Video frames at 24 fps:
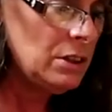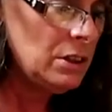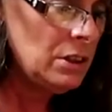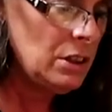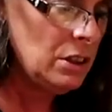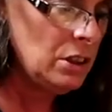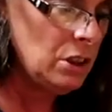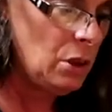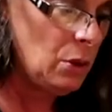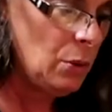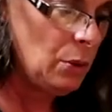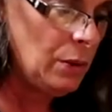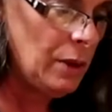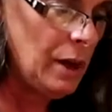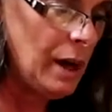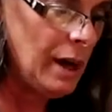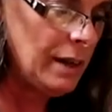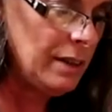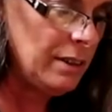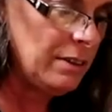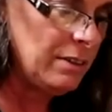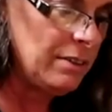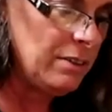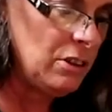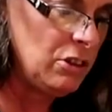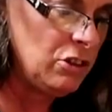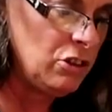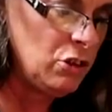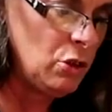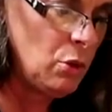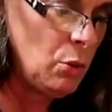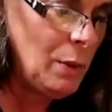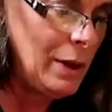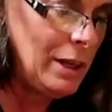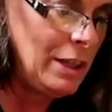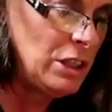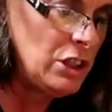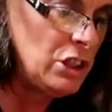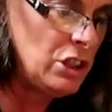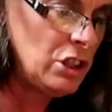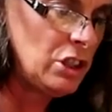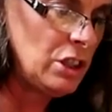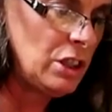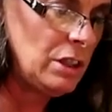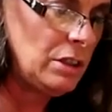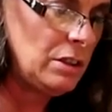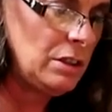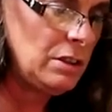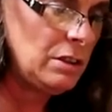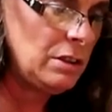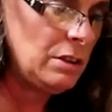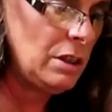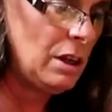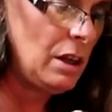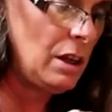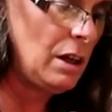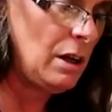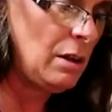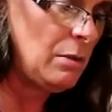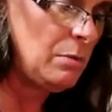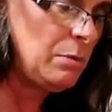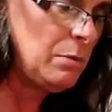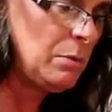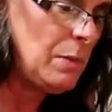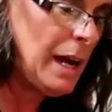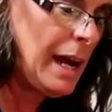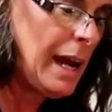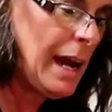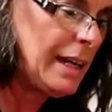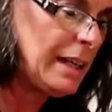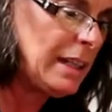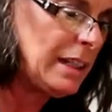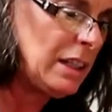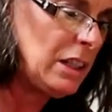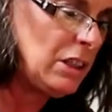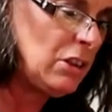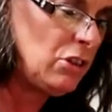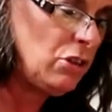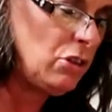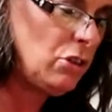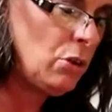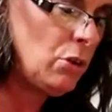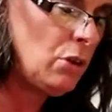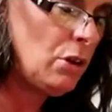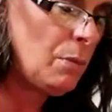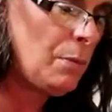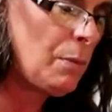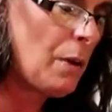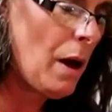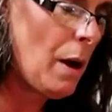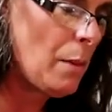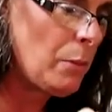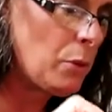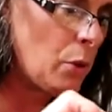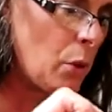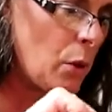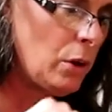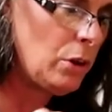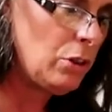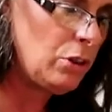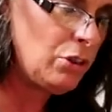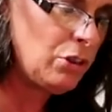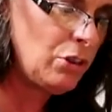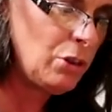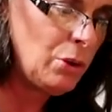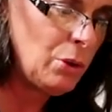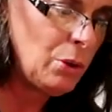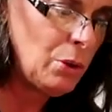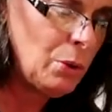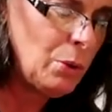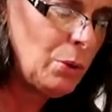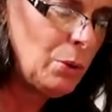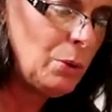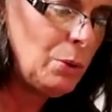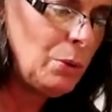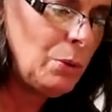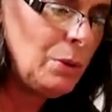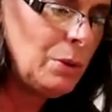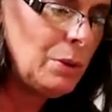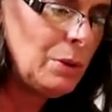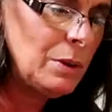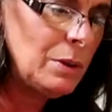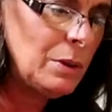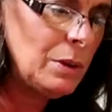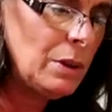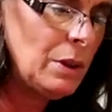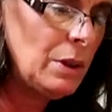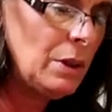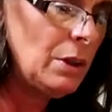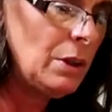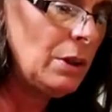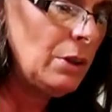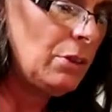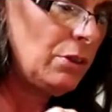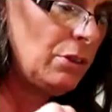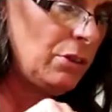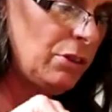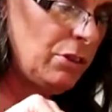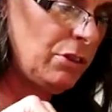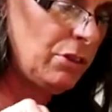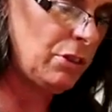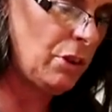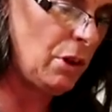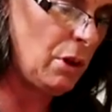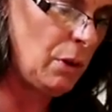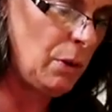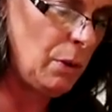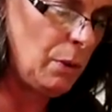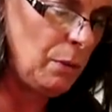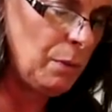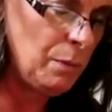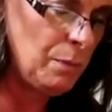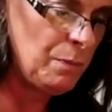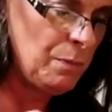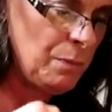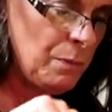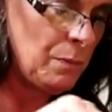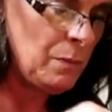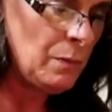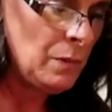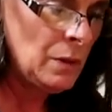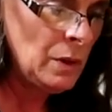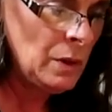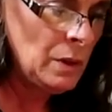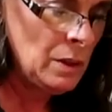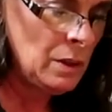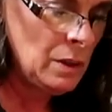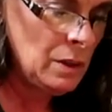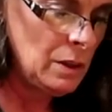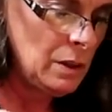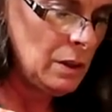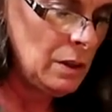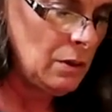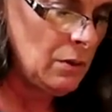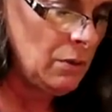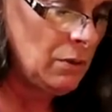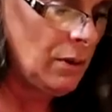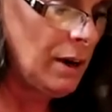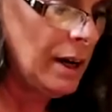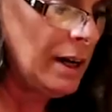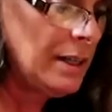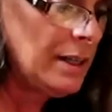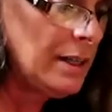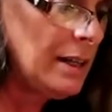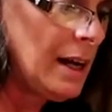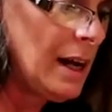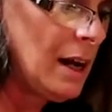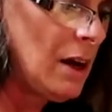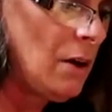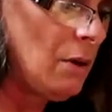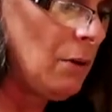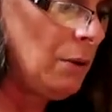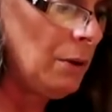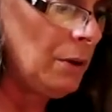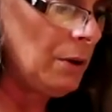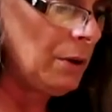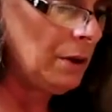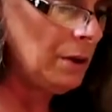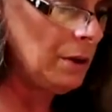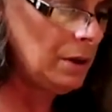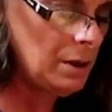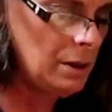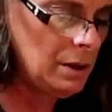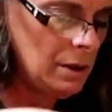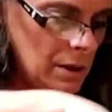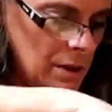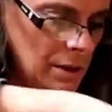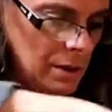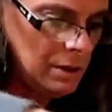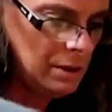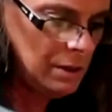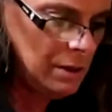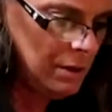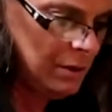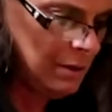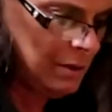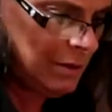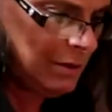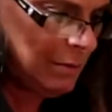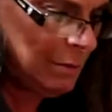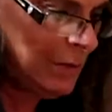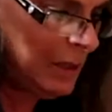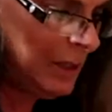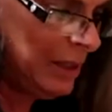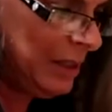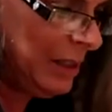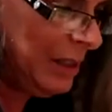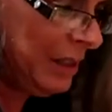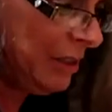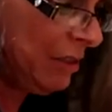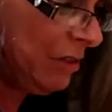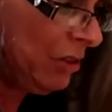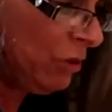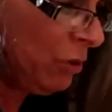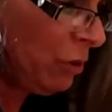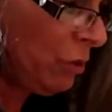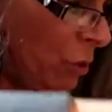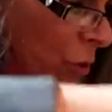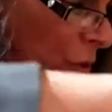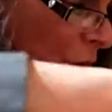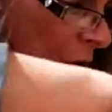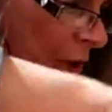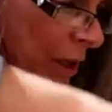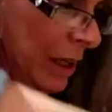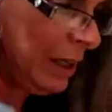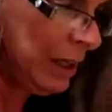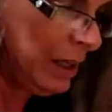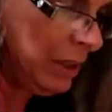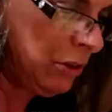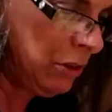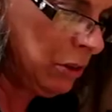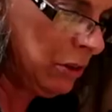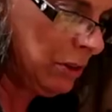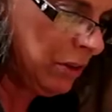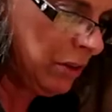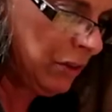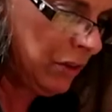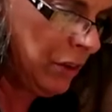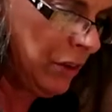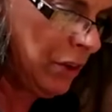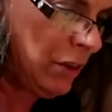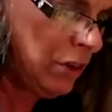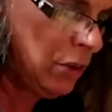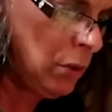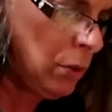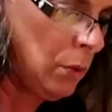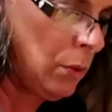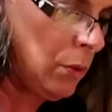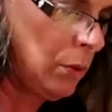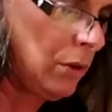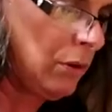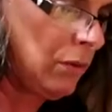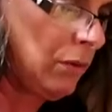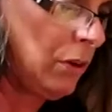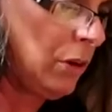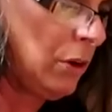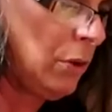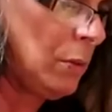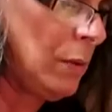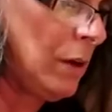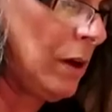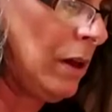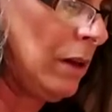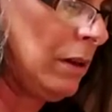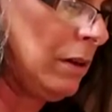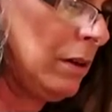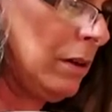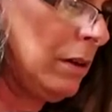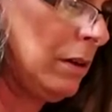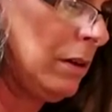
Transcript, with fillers: you know, kind of situation um, added into their popcorn too. So right now, get this corner, I didn't get this very corner very well.